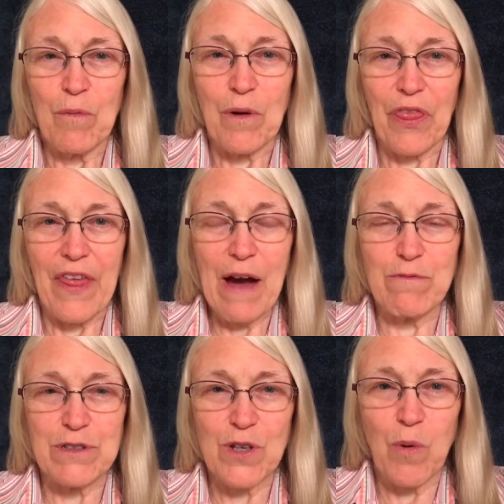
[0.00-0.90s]
Well, that
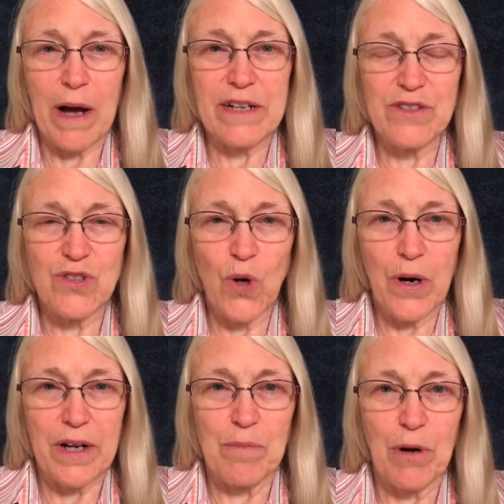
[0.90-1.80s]
was quite a
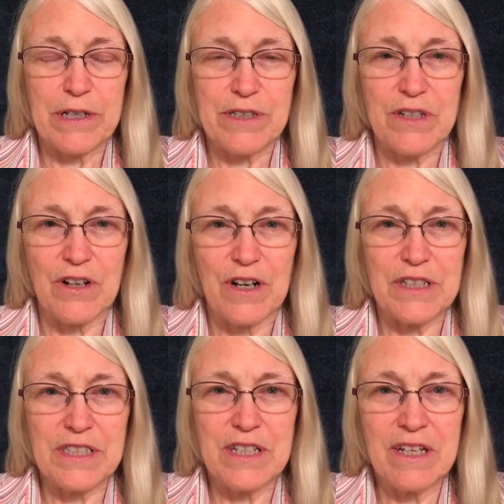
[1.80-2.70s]
story, boys and
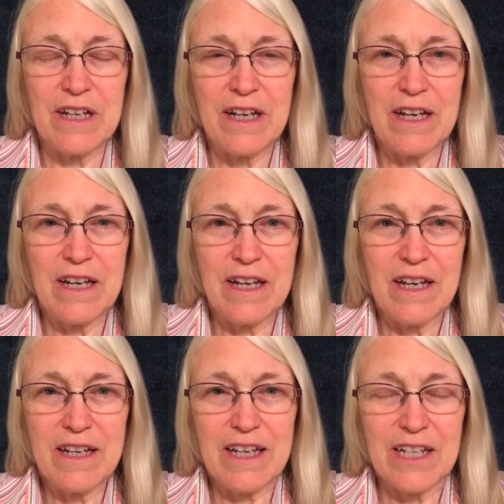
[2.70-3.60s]
girls.
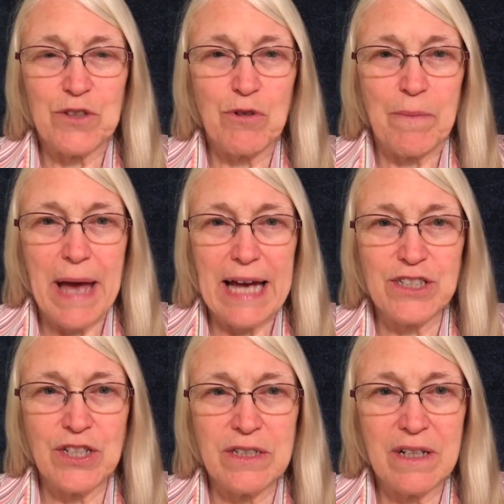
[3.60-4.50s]
Can you
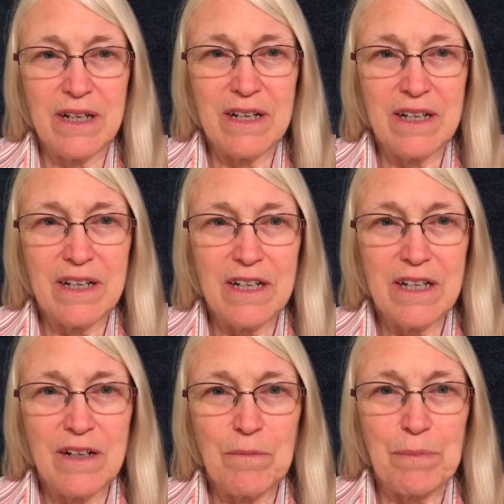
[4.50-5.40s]
imagine
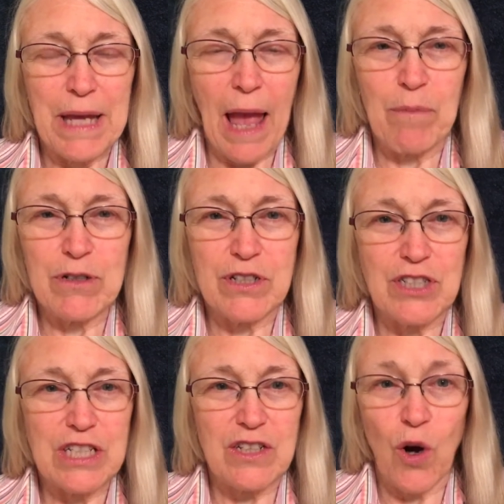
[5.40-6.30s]
being able to
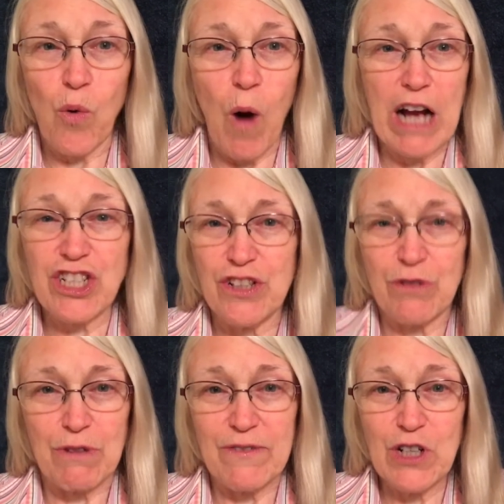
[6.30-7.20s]
just go wash in
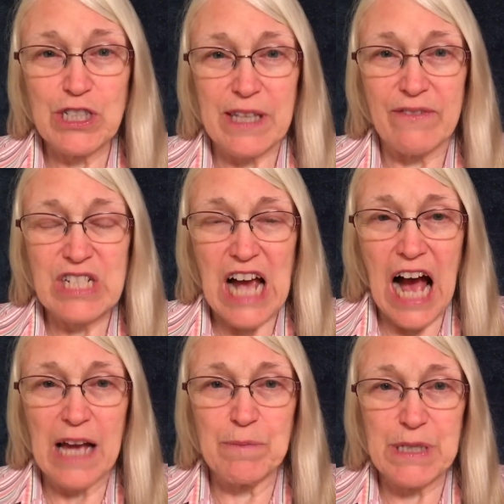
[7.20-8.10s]
the river 7
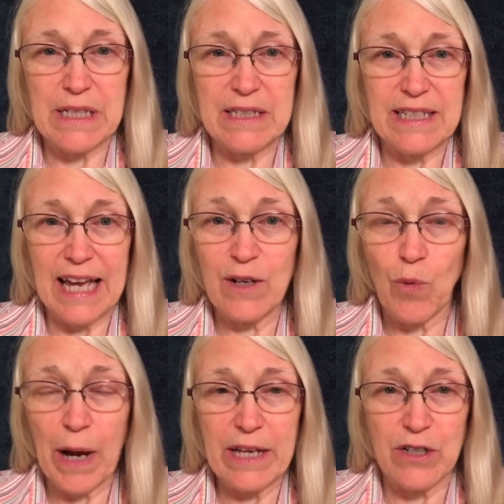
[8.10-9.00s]
times and take
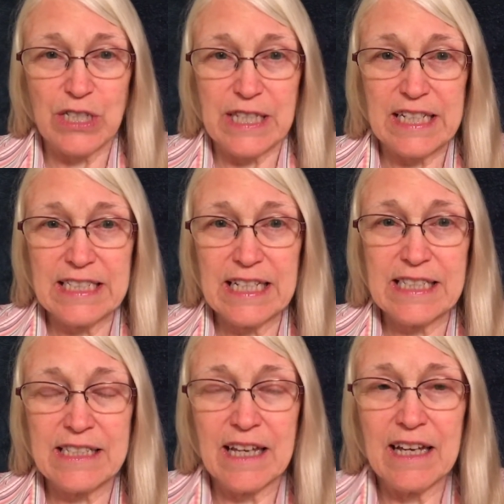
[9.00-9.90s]
away your sickness?